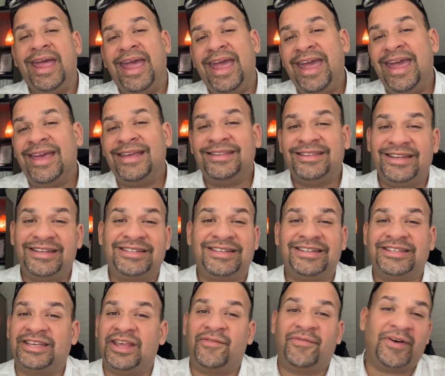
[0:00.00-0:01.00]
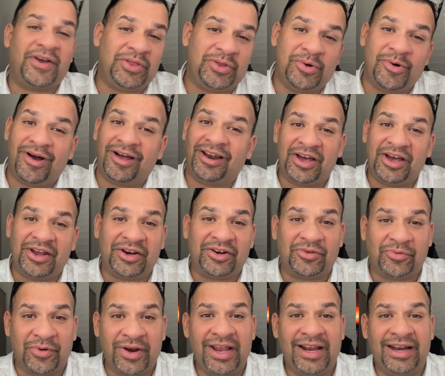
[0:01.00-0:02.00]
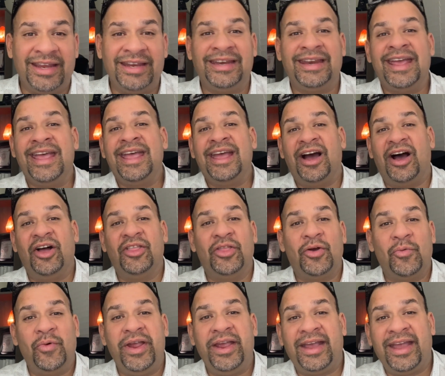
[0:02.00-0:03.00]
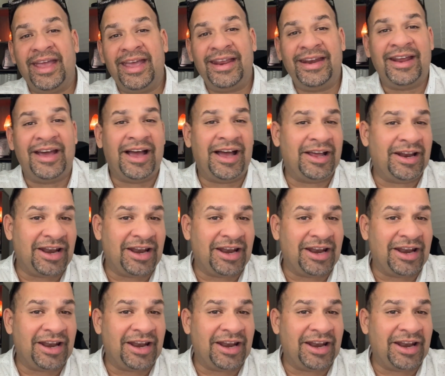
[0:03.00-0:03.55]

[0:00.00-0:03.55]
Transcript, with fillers: And this is if I do a of grilling on the weekend, uh,